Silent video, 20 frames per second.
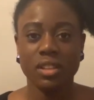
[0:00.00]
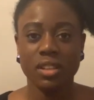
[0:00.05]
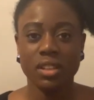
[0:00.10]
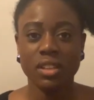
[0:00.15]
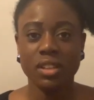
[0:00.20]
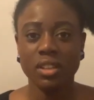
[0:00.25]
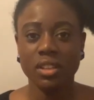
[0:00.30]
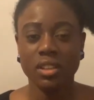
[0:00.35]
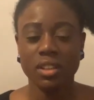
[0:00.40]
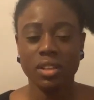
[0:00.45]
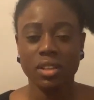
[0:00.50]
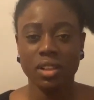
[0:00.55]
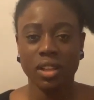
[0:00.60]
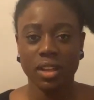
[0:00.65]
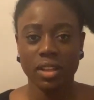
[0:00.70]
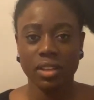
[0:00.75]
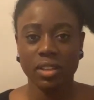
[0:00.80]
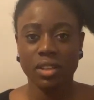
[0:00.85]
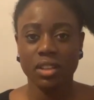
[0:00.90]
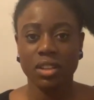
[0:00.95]
eat
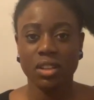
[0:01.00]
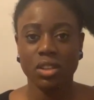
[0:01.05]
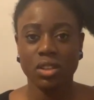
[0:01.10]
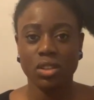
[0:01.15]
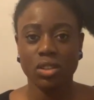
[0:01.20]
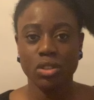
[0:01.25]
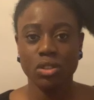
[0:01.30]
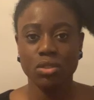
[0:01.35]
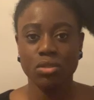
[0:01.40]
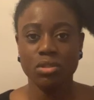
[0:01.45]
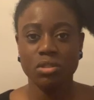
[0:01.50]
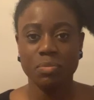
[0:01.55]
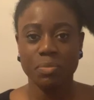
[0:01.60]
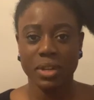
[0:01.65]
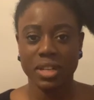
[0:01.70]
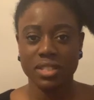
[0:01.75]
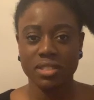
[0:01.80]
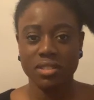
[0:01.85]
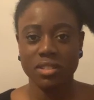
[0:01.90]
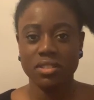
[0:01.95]
like huge
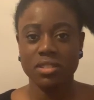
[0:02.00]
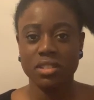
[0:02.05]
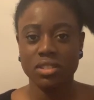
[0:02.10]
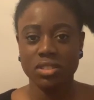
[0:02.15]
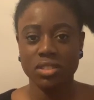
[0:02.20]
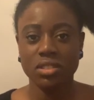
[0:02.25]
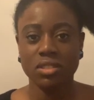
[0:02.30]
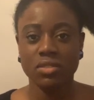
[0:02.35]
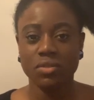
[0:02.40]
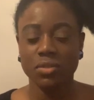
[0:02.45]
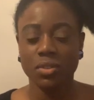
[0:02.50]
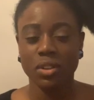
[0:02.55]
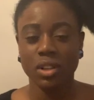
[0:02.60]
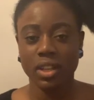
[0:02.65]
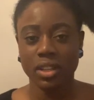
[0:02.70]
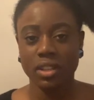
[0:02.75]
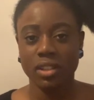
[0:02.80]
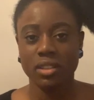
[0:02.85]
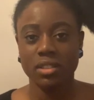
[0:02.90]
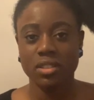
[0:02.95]
pasta dishes for
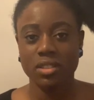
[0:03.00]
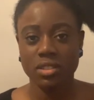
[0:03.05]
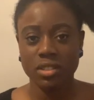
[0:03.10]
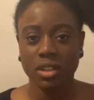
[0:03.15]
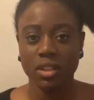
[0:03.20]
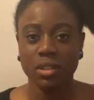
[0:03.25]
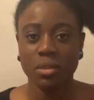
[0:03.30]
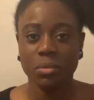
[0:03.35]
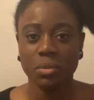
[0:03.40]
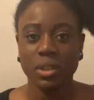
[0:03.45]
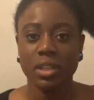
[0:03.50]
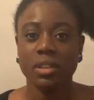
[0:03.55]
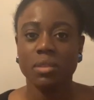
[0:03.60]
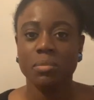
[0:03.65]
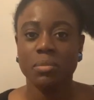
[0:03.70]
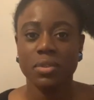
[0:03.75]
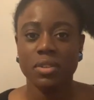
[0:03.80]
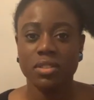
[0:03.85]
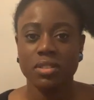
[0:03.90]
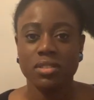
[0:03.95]
like an entire week,
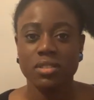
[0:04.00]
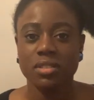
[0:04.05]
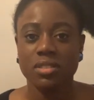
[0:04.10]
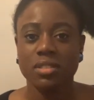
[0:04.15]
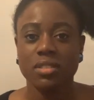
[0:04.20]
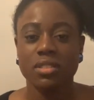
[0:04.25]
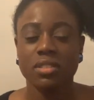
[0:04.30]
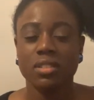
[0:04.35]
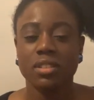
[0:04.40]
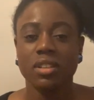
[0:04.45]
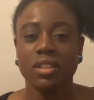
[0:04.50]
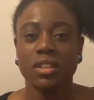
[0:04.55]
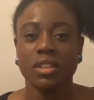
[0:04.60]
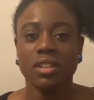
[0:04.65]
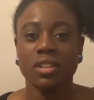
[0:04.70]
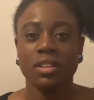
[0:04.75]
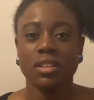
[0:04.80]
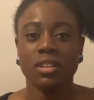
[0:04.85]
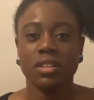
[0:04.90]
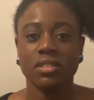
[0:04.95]
because
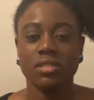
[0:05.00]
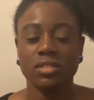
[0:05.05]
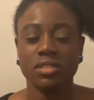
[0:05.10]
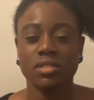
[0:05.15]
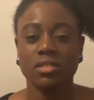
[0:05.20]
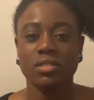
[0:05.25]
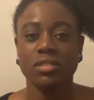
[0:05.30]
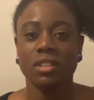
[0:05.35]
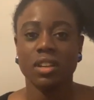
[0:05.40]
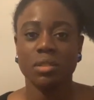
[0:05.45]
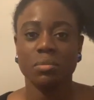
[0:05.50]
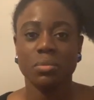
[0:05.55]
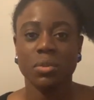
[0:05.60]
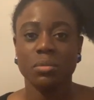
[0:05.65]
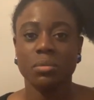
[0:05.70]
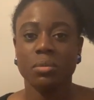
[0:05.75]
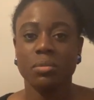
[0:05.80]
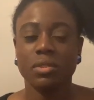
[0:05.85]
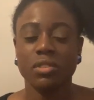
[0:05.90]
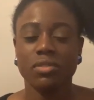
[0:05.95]
I'd
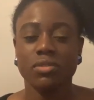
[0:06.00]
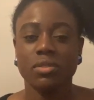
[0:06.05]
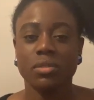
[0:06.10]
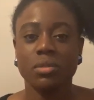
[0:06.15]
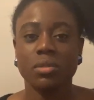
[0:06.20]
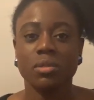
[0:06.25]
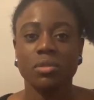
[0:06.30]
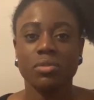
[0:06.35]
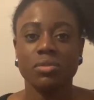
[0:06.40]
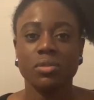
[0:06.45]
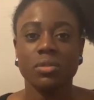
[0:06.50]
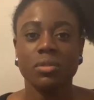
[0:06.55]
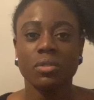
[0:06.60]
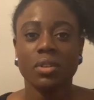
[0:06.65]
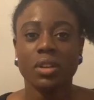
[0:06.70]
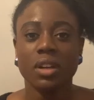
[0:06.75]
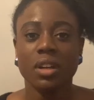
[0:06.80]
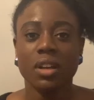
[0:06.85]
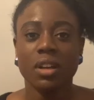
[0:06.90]
probably feel awful.